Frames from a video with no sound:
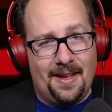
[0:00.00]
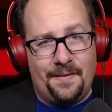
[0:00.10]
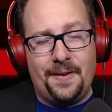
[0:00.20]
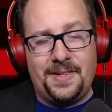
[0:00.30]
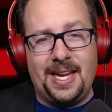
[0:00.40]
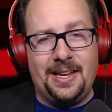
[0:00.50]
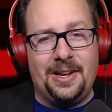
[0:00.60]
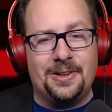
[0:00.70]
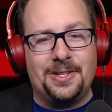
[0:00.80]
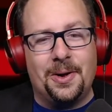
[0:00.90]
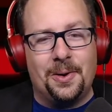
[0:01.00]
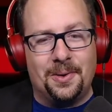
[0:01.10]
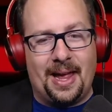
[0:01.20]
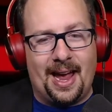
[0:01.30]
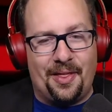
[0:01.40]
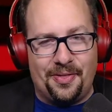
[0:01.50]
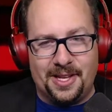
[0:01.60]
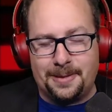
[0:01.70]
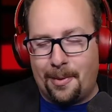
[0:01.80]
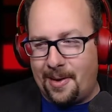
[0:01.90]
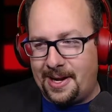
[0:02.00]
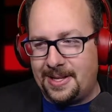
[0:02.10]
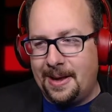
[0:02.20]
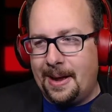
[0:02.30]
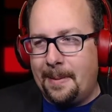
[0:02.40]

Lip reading: 15 years old at this point.